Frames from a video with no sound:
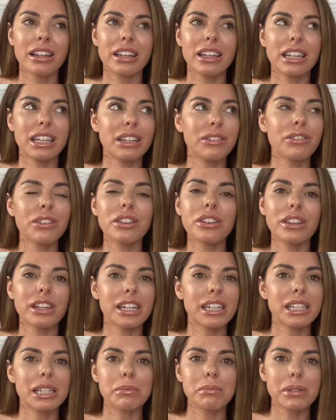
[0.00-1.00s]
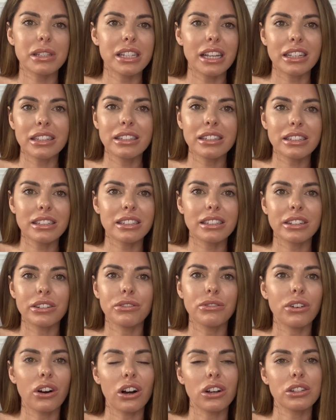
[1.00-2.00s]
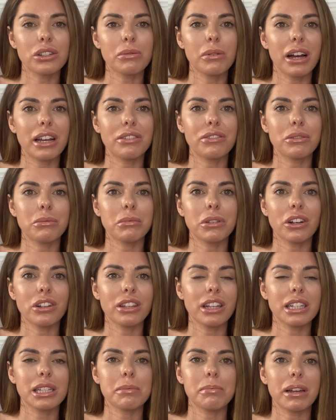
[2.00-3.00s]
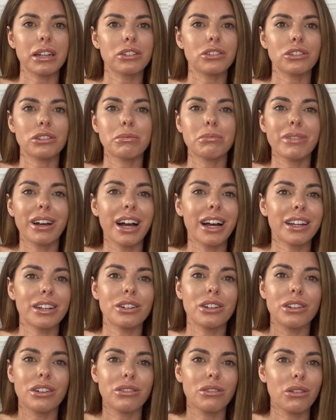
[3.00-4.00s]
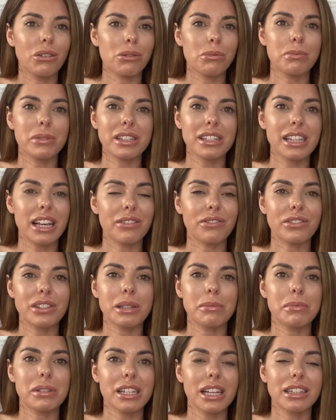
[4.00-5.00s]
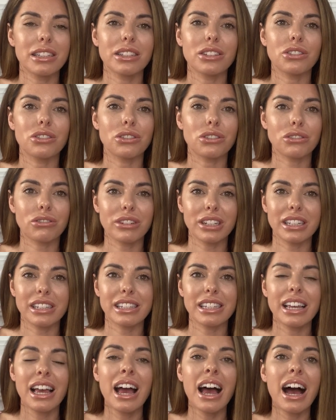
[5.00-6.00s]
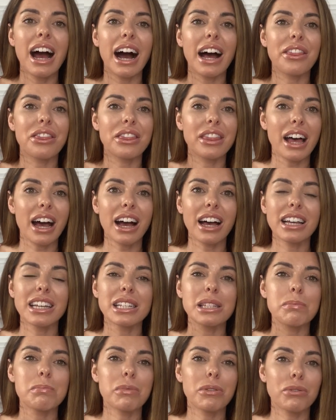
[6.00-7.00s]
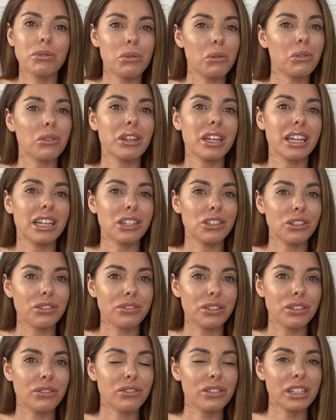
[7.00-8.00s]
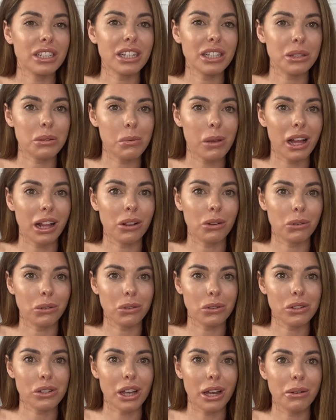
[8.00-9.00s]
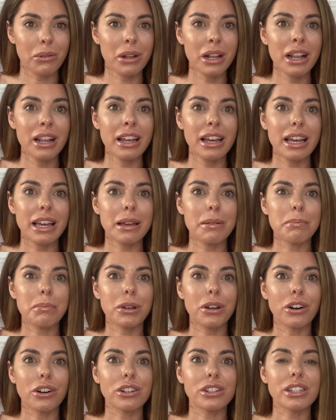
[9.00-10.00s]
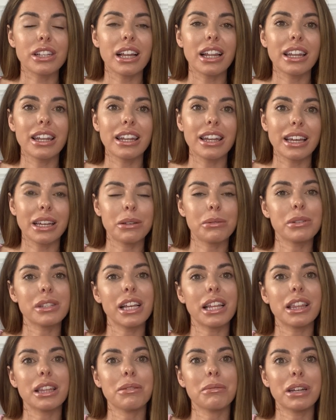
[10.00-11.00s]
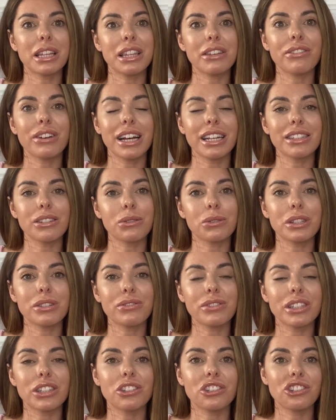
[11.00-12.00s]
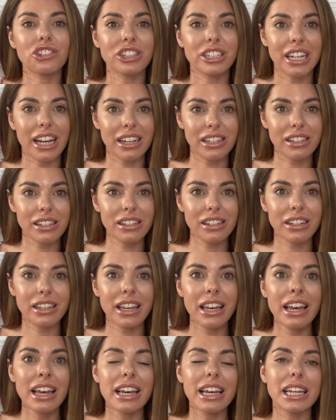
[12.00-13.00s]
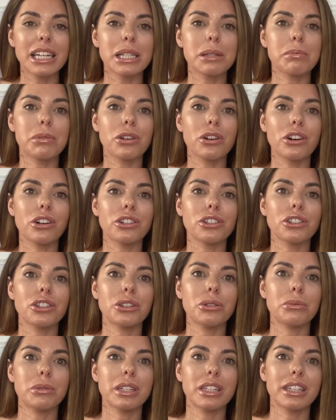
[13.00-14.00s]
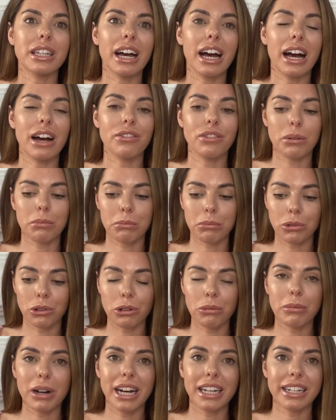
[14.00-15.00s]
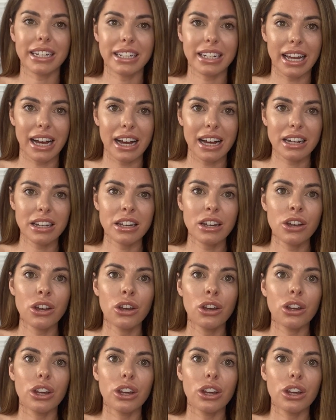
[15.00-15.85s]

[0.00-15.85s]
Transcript: Even 30% is still far too high for me on that spectrum, and up to 70% is just crazy. And that is before the age of 50 as well also, because like we said, the way they find out if it's genetic is because you either have a mum and a nan